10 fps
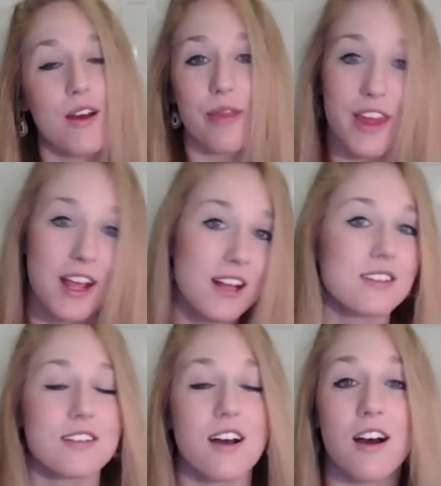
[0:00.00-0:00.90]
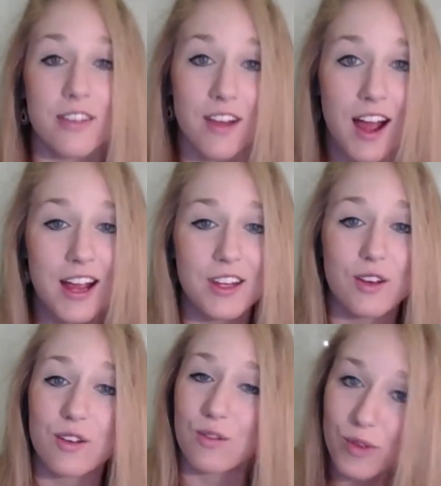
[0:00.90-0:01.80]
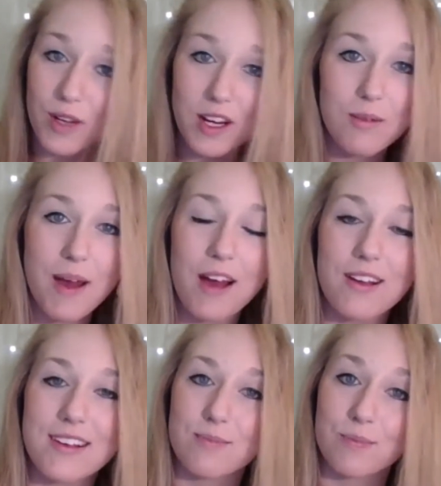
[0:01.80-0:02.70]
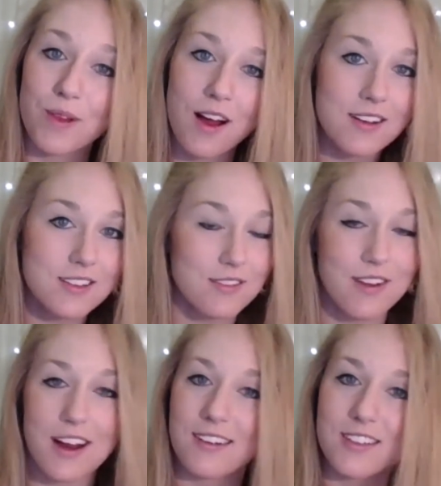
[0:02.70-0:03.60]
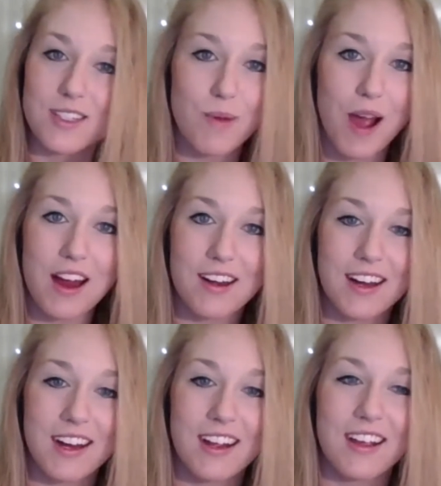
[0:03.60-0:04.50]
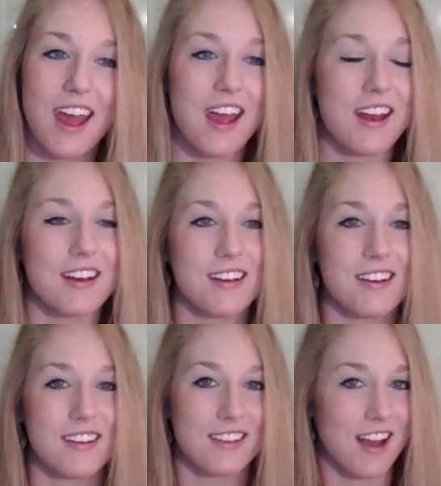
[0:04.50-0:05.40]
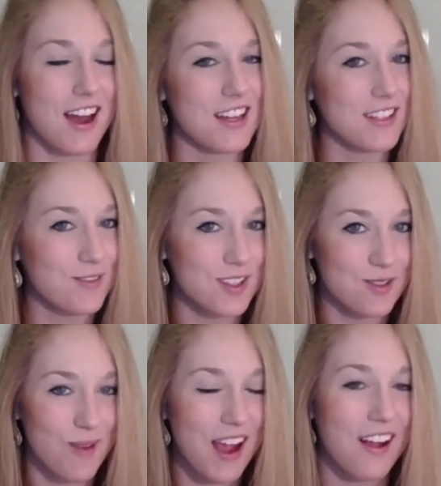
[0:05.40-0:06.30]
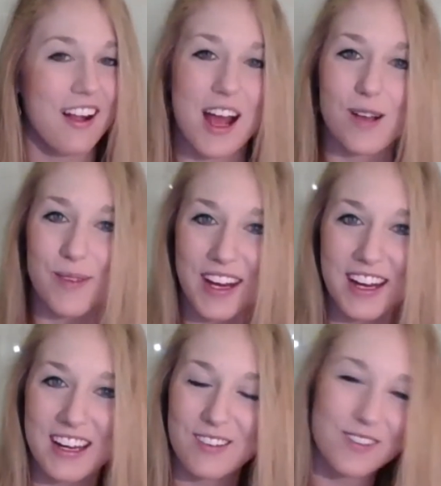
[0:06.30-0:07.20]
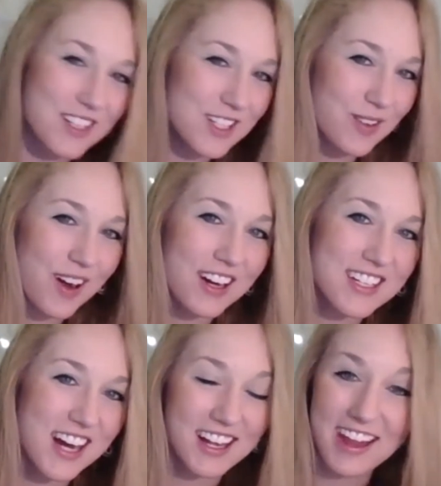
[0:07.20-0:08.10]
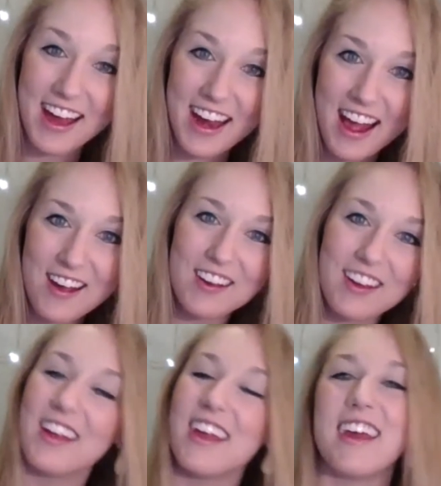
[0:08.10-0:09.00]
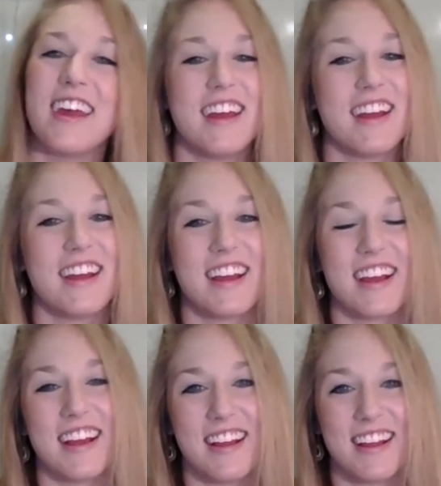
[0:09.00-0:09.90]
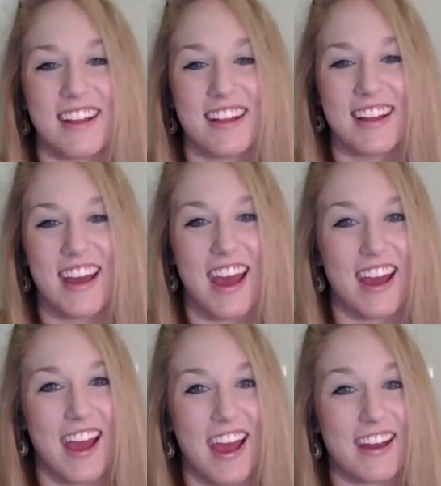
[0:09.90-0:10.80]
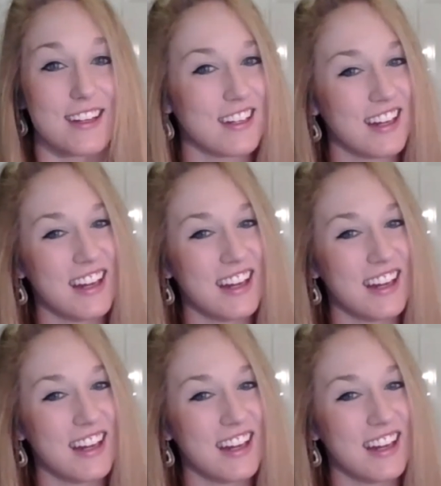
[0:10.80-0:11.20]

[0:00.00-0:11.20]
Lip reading: things online that you can read about. His blogs are very inspiring, and The Eyes of Smile. I mean, wouldn't you want to check that out? Yeah. Sounds awesome, but it